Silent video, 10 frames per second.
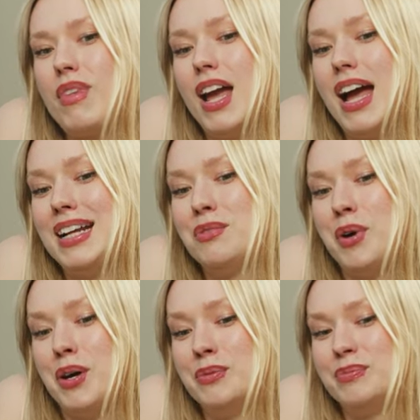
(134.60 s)
And
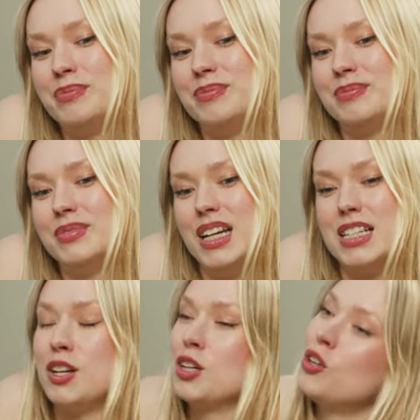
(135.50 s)
well, it's
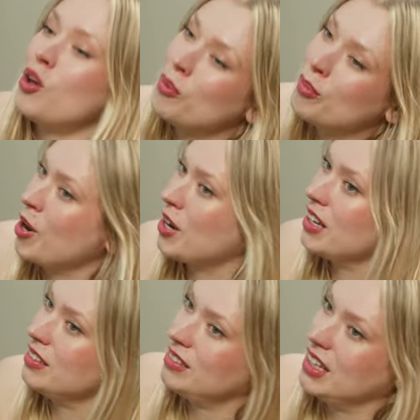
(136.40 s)
not a global market,
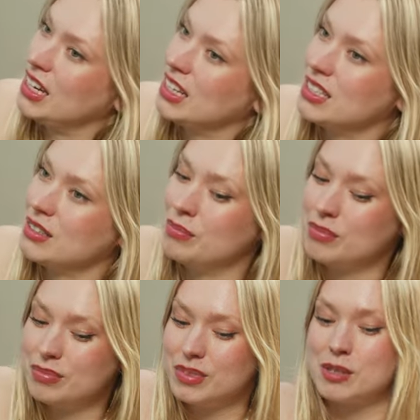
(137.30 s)
it is a
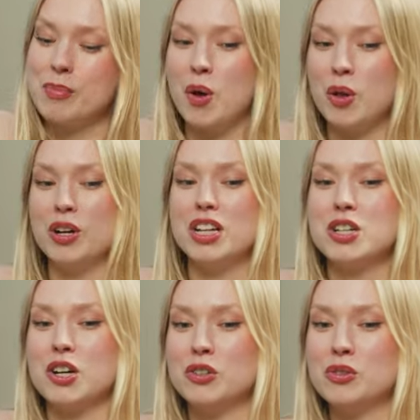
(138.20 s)
smaller
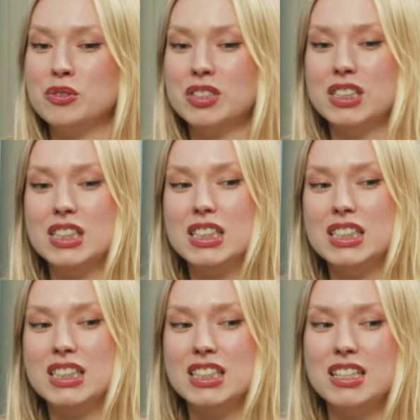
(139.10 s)
internal
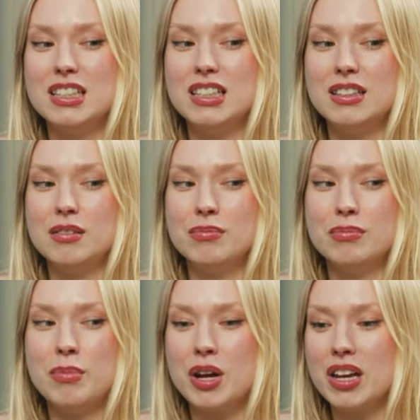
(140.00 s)

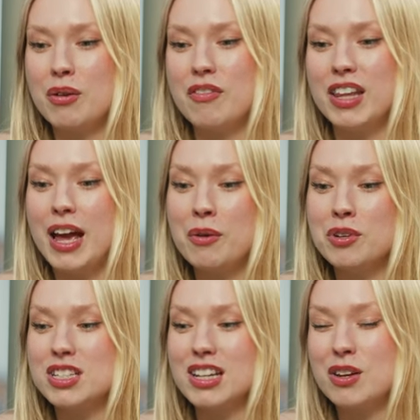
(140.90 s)
market with a
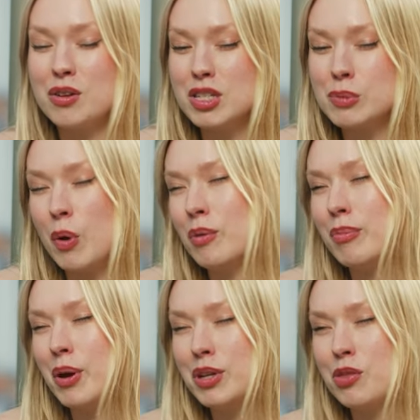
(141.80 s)
language that is spoken by
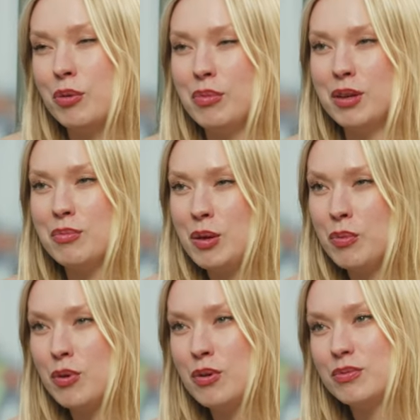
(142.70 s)
only 3 million
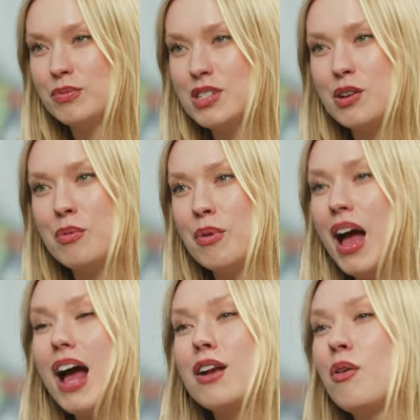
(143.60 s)
people. So I
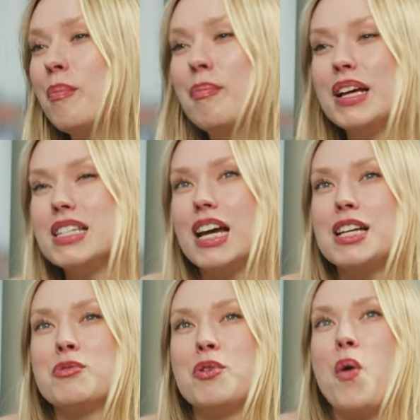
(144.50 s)
had all my
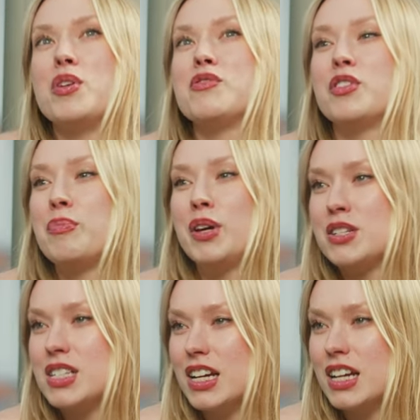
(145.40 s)
sites were always for the bigger
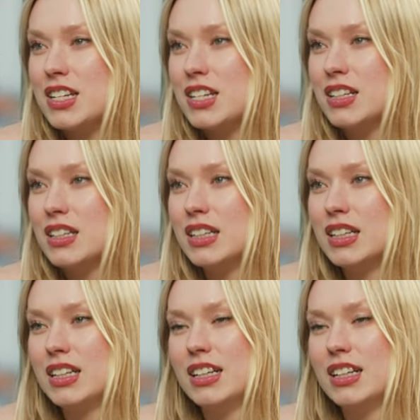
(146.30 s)
stage. Okay.